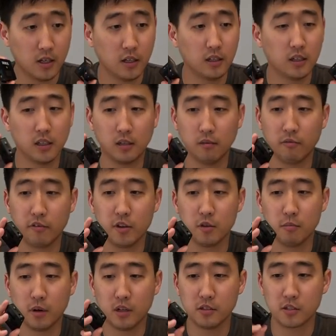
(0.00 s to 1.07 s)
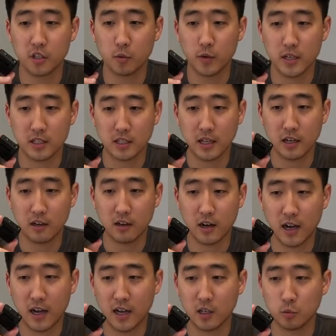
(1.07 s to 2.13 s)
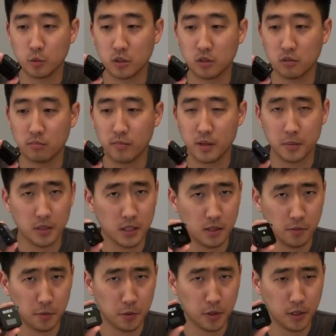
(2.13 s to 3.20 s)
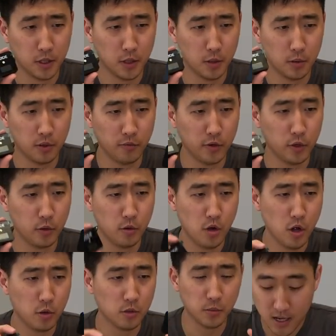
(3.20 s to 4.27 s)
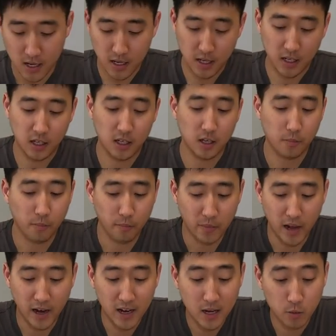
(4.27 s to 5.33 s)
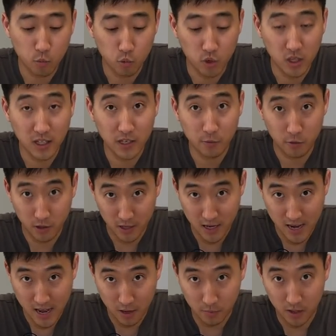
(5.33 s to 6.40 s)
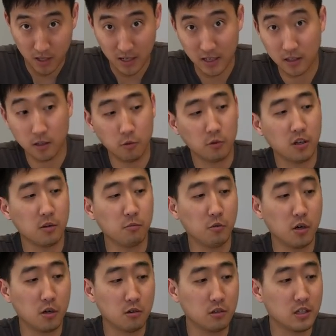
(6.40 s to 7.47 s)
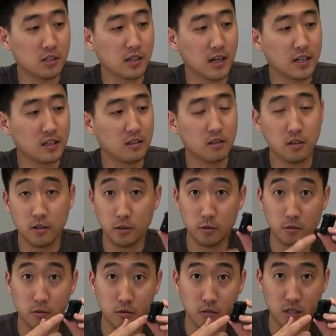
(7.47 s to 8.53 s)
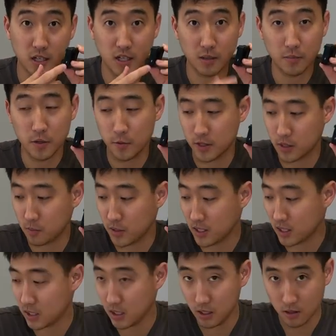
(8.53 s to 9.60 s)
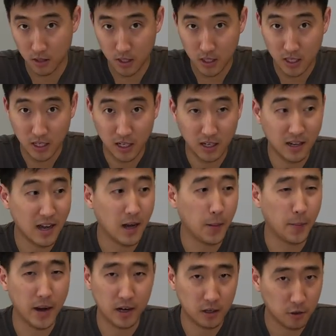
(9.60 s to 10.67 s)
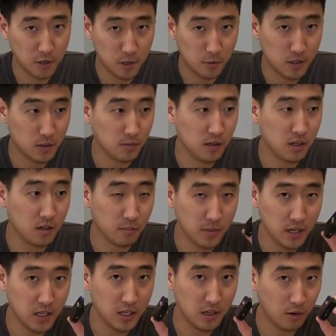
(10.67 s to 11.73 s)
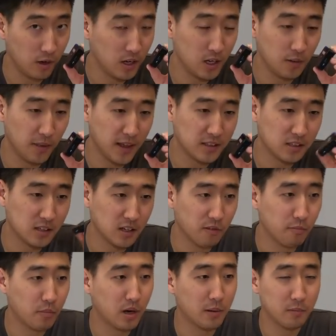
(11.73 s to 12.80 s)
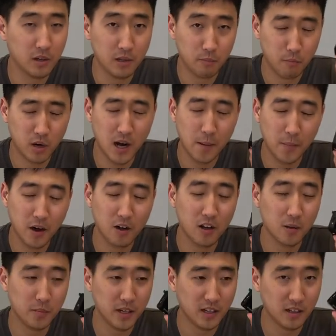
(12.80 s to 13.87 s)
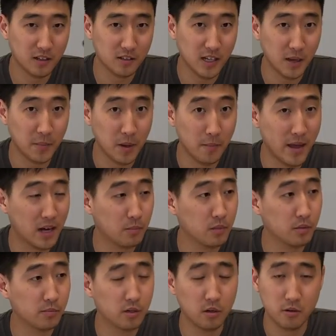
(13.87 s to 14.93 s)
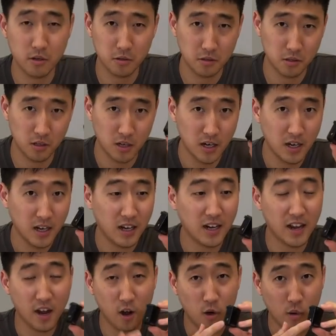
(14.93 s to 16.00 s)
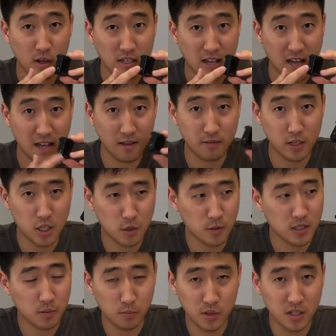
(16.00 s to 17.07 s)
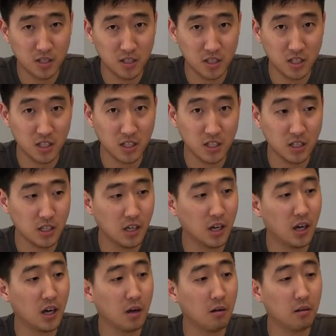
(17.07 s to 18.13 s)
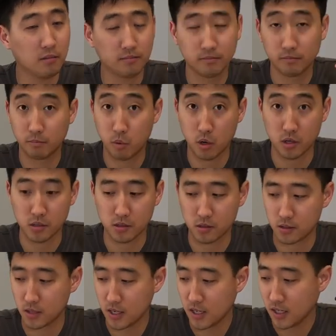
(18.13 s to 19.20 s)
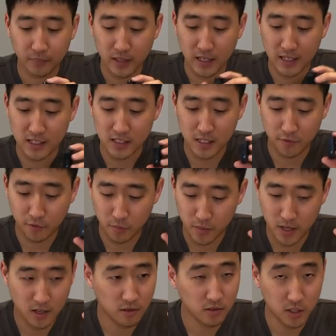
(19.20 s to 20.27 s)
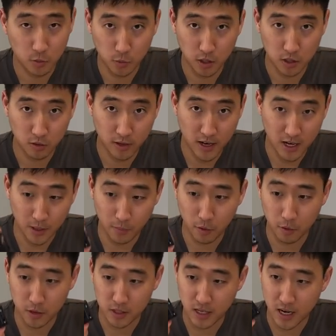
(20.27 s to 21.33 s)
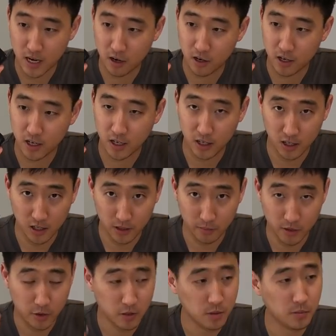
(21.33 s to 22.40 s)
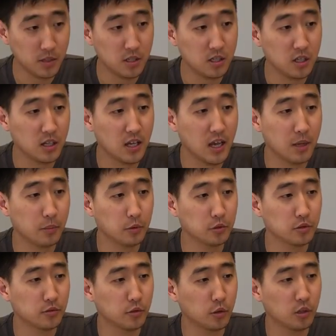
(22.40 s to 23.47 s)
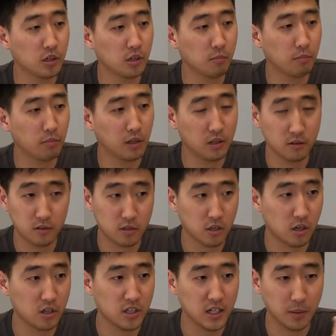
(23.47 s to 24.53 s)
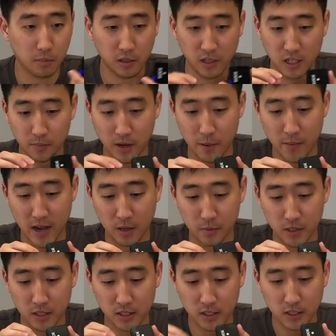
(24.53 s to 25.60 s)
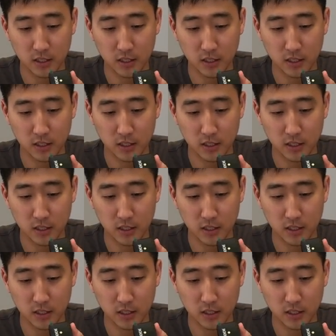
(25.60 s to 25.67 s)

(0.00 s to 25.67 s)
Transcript: a um, few months or weeks later, I will maybe give you another review, who knows. Um, I am really, really happy that um, Rode decided to use um, U S B C and not micro U S B or mini or any of that stuff, prim primarily because I'm a MacBook Pro user and I always have U S B C uh, ports. Like I said, for me, this works great. I'm always carrying um, U S B C cables for charging and plugging my MacBook.